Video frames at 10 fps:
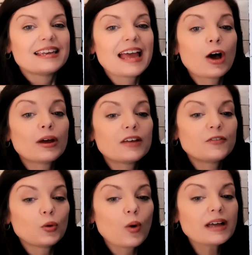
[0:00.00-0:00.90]
Now,
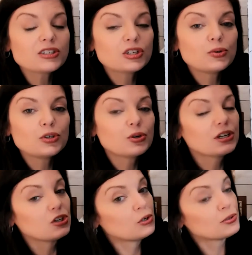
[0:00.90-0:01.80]
if you want to, you
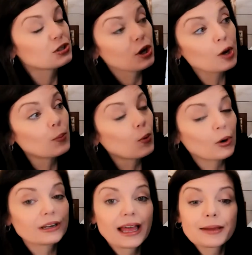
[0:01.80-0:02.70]
can use a
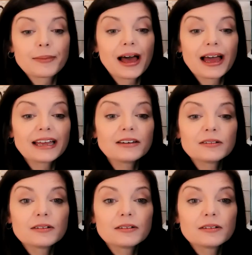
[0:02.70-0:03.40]
board like mine.